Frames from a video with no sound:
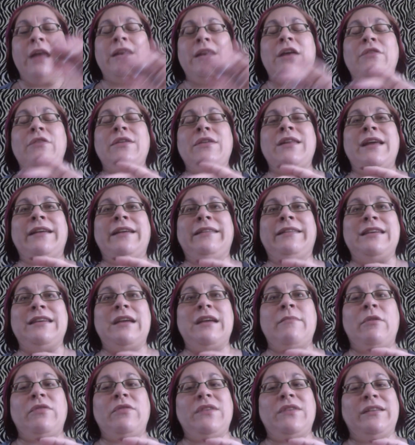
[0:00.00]
Now the nice thing
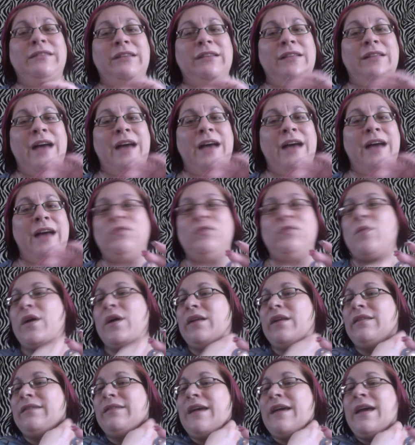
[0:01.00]
about these glass
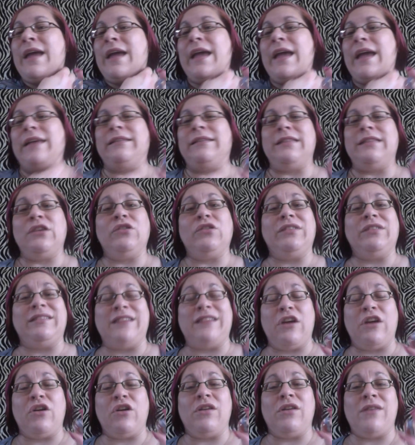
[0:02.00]
ones is they're
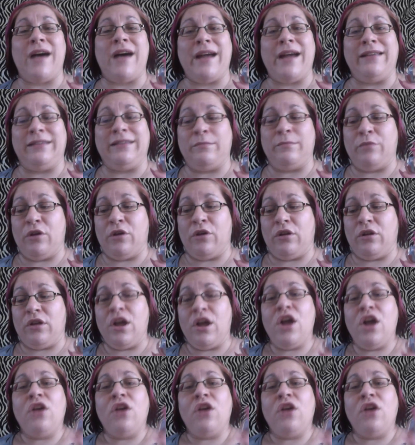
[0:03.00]
sterilizable.